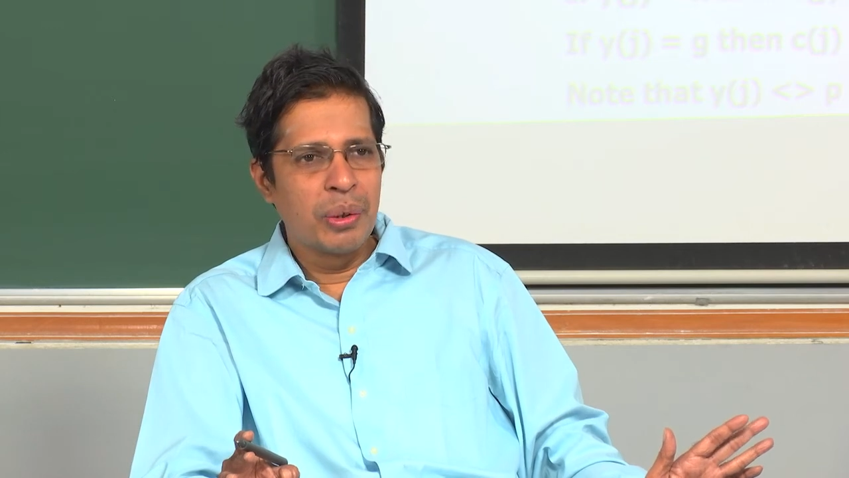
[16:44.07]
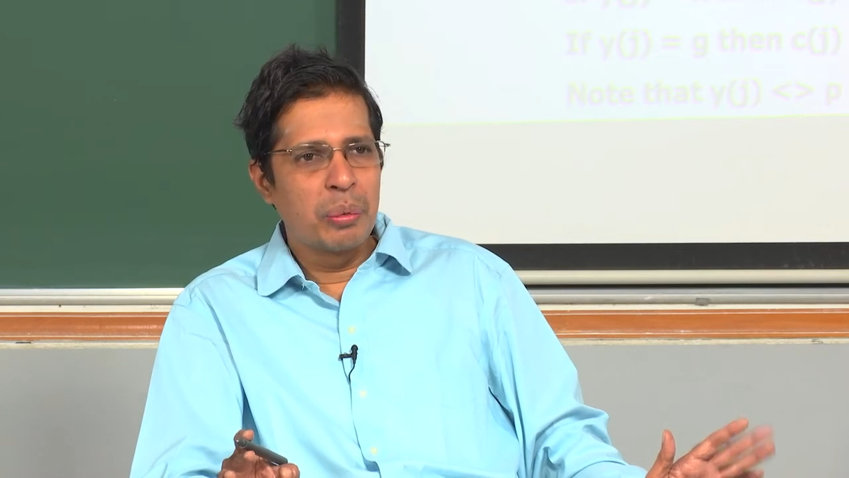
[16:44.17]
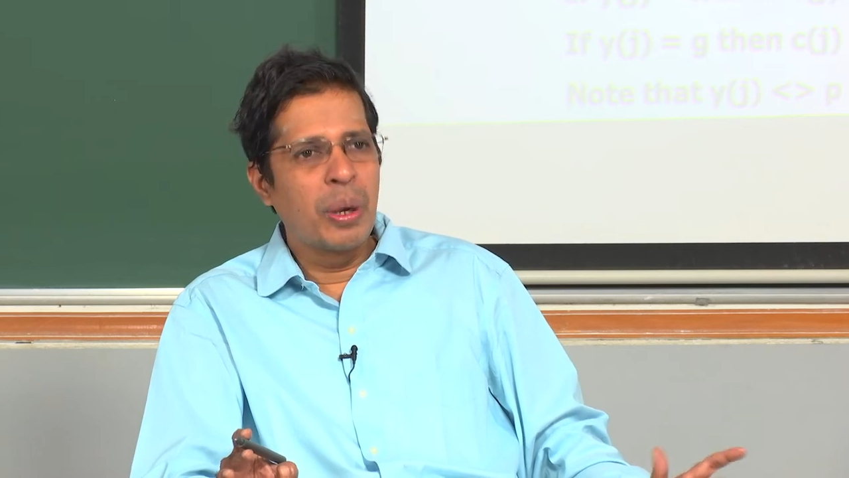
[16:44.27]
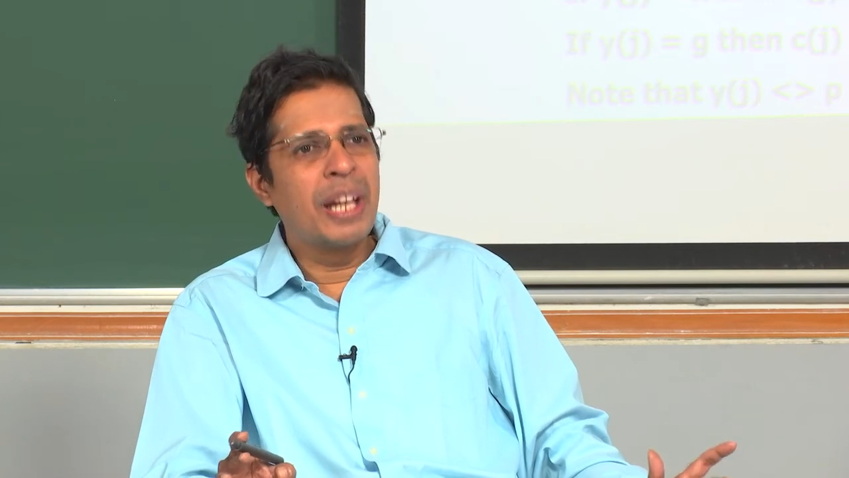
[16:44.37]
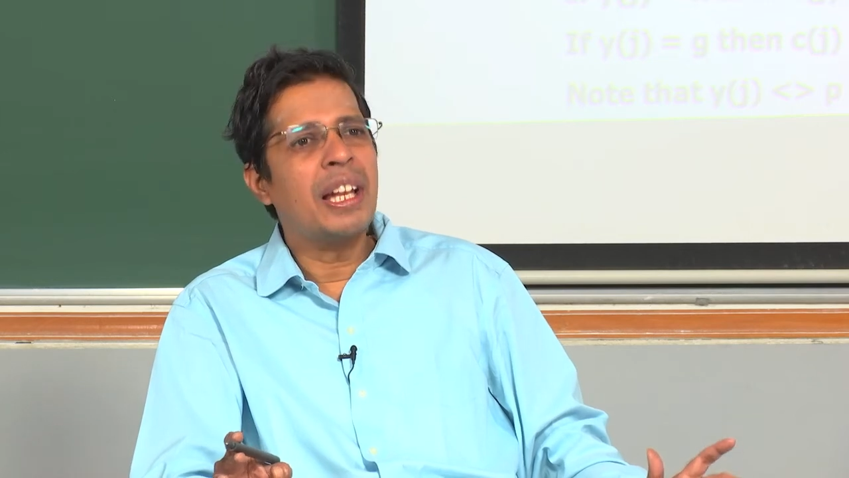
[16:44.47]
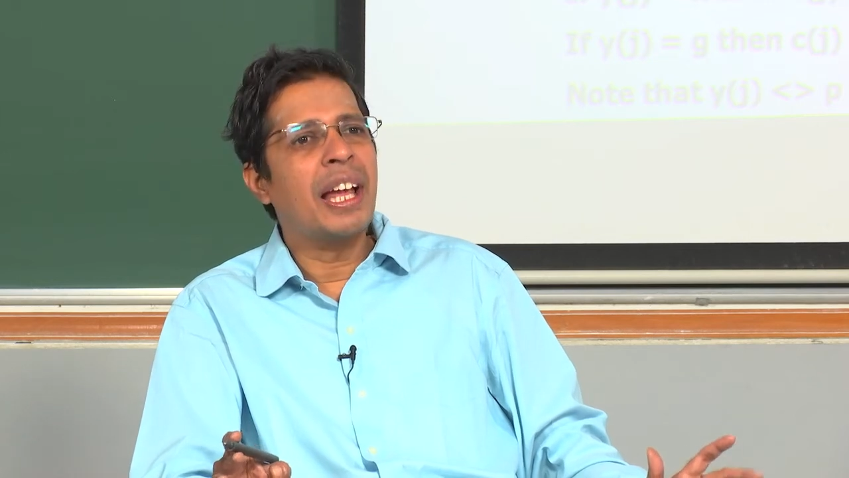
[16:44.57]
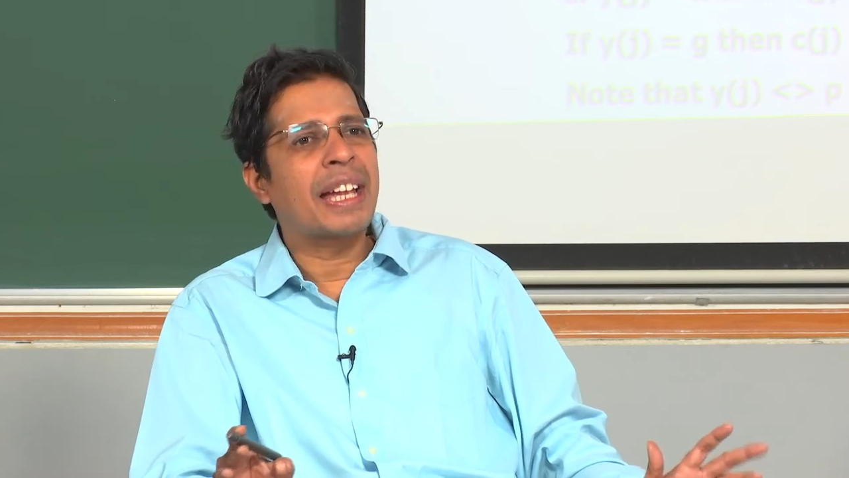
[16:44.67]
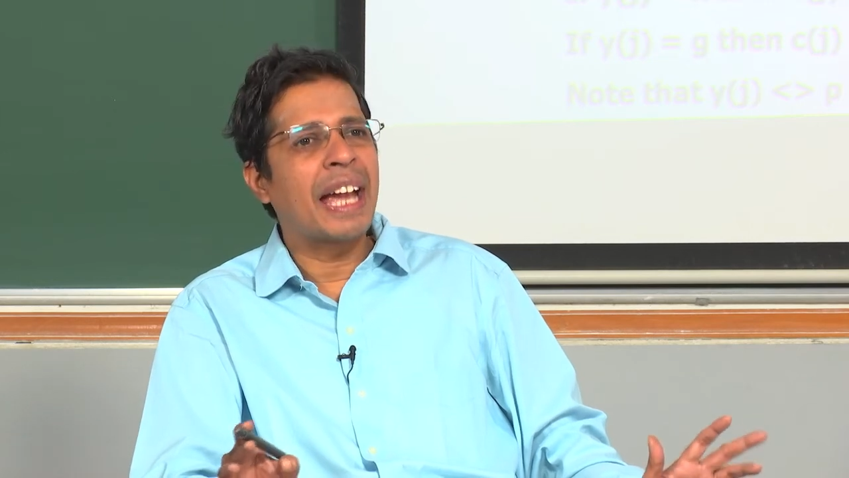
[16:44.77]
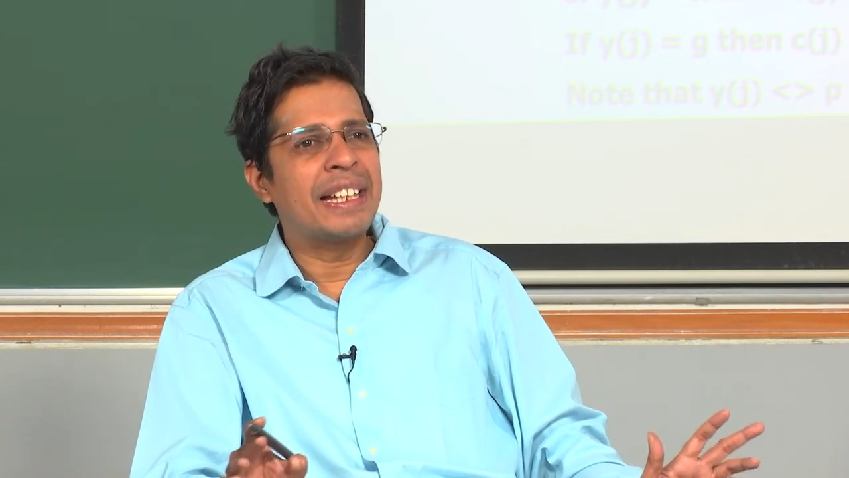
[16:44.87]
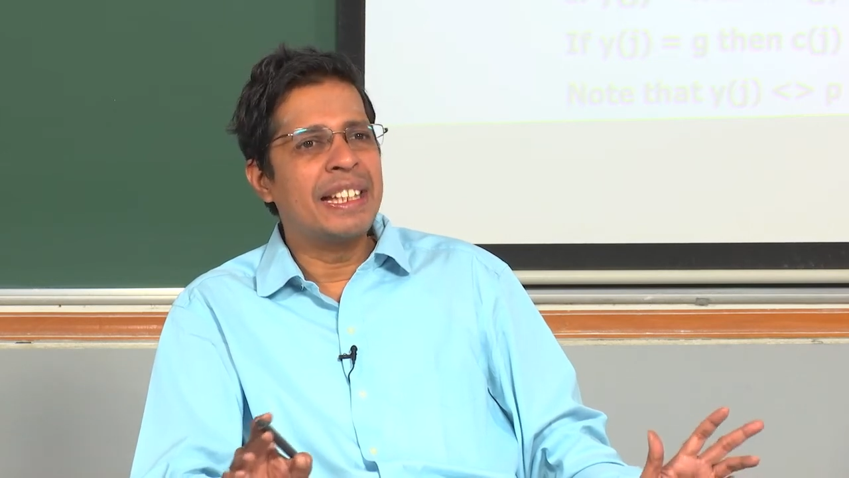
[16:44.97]
while a
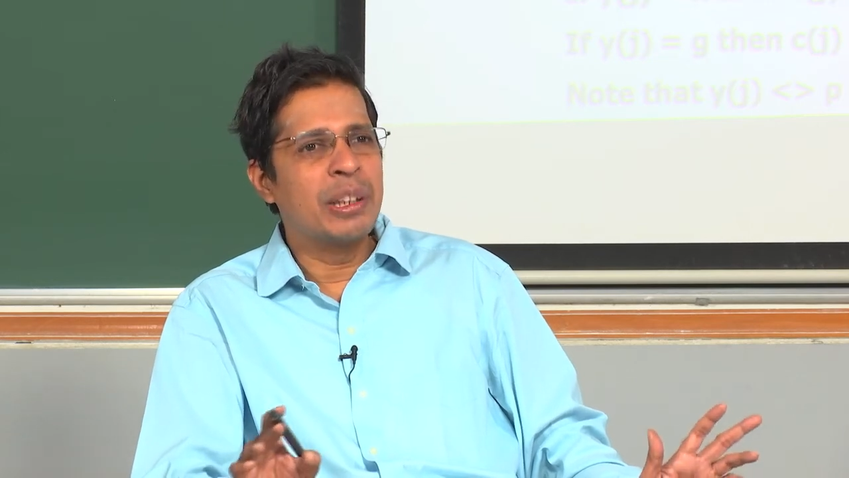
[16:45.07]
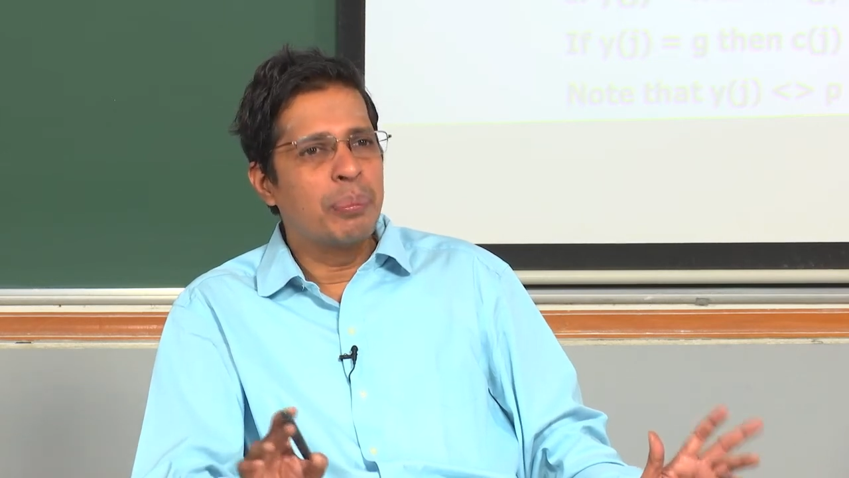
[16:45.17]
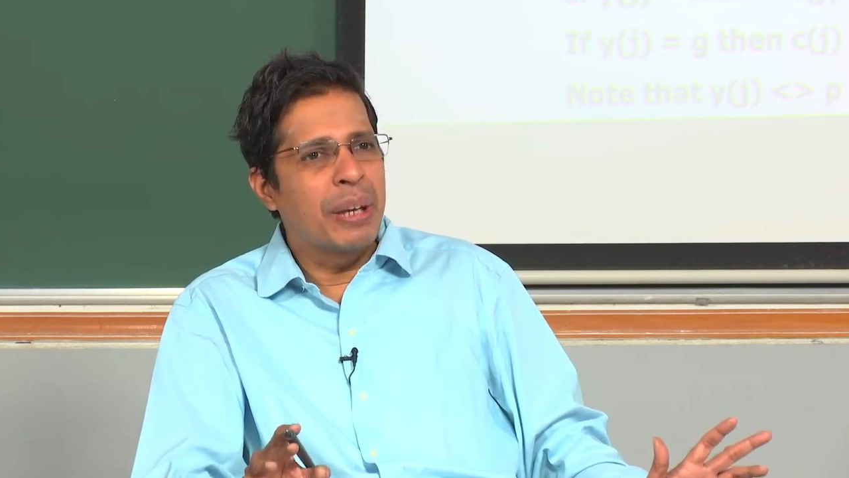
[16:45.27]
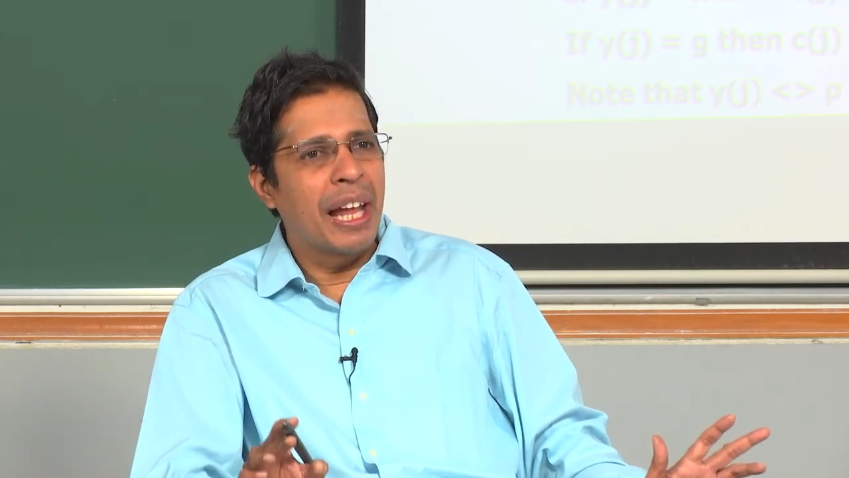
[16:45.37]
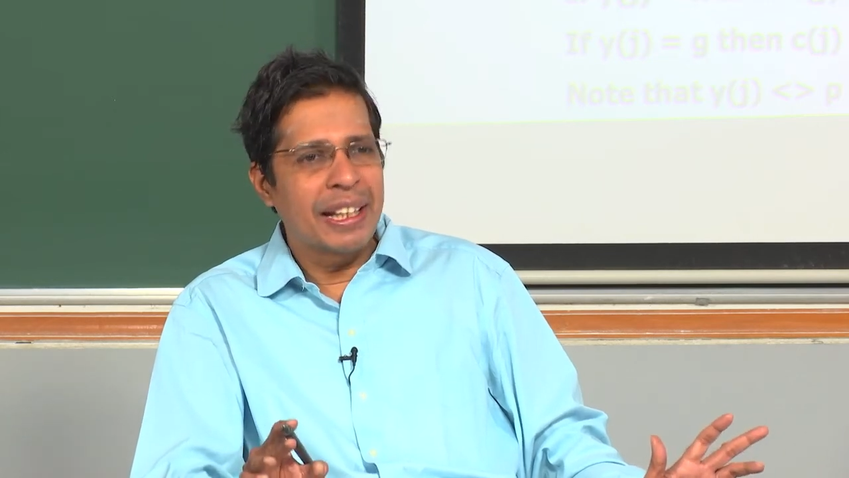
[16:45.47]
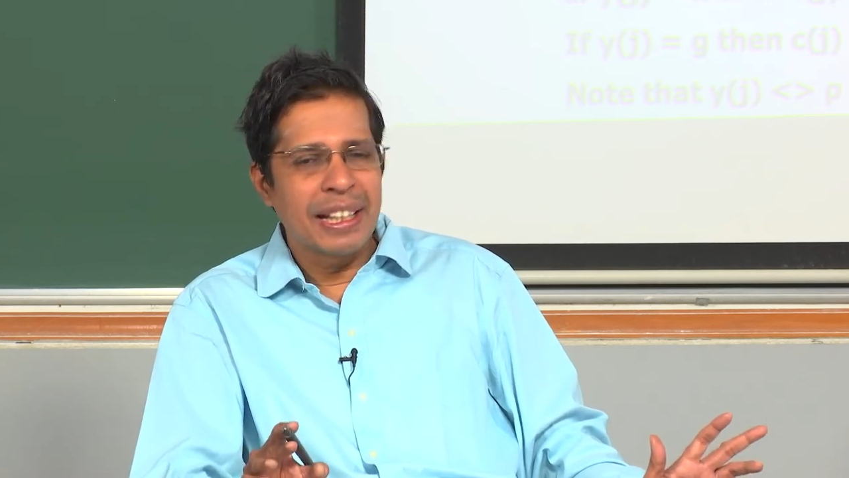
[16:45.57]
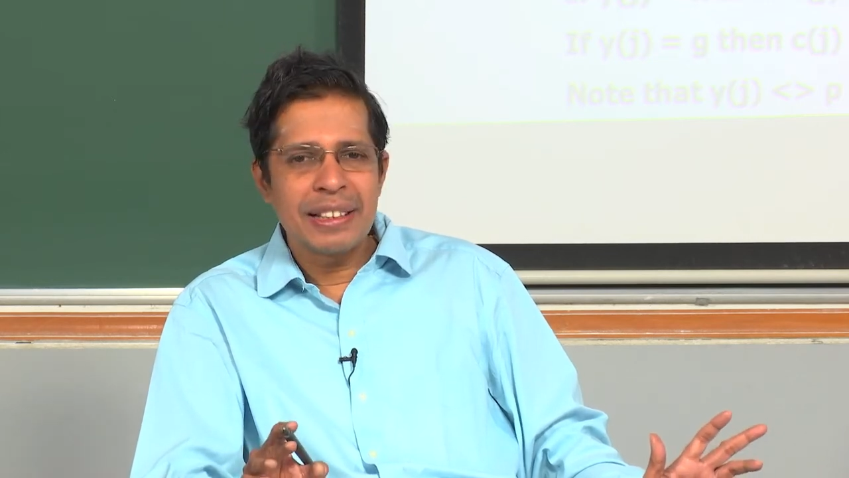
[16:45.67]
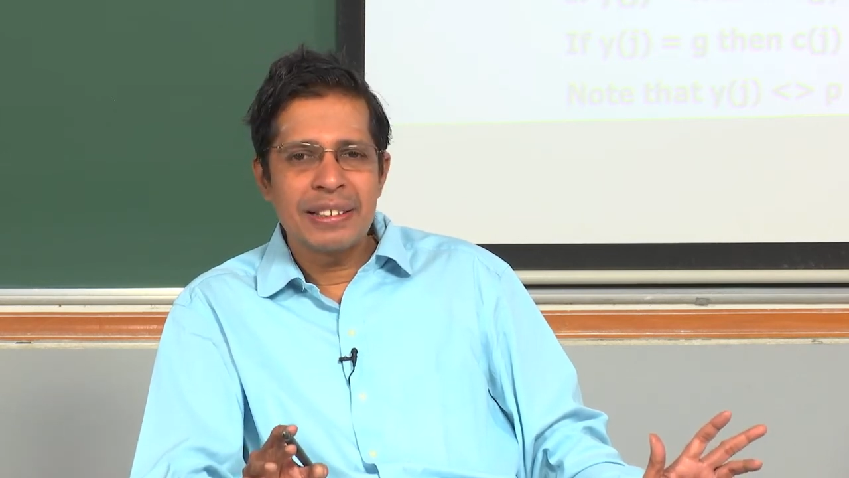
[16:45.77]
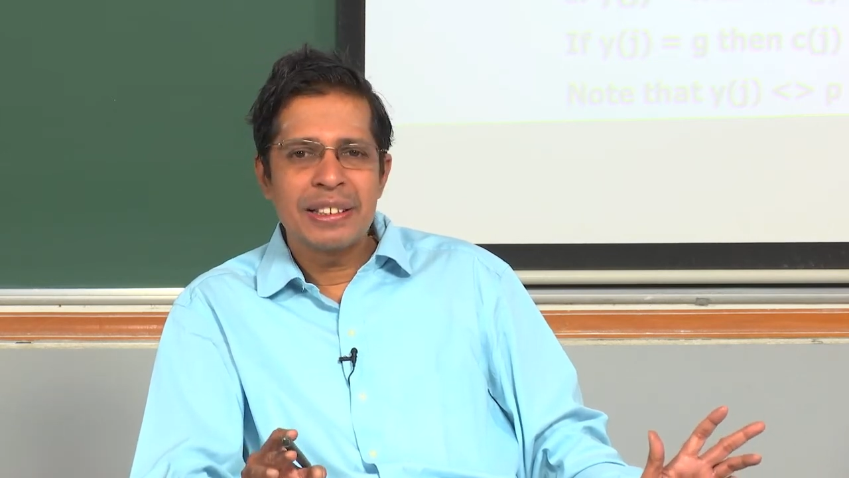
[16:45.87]
carry ripple adder